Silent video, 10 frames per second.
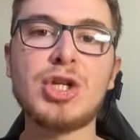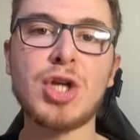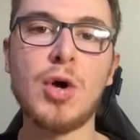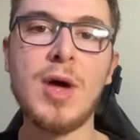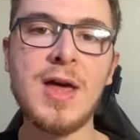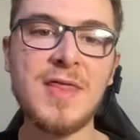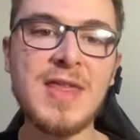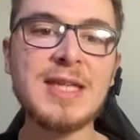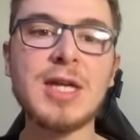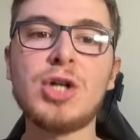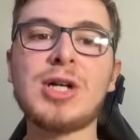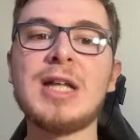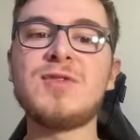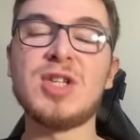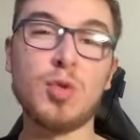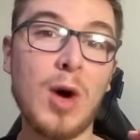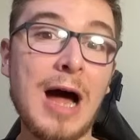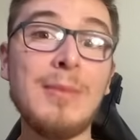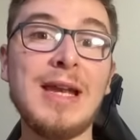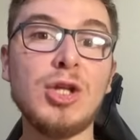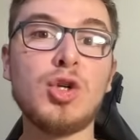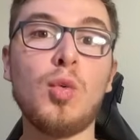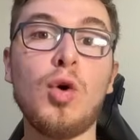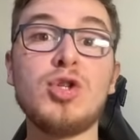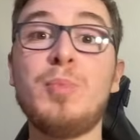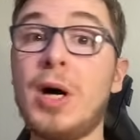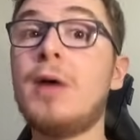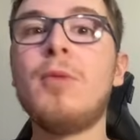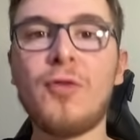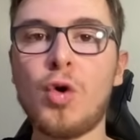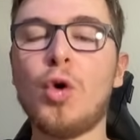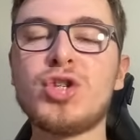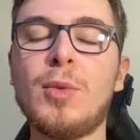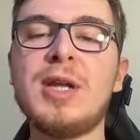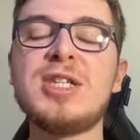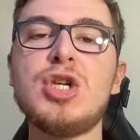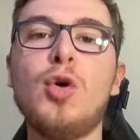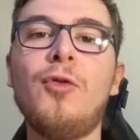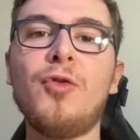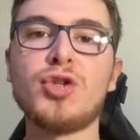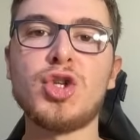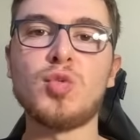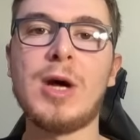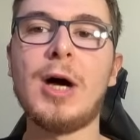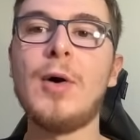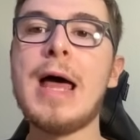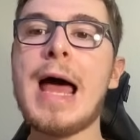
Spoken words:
So these set of transfers is what I'm leaning towards, but of course, I want to see your thoughts as well.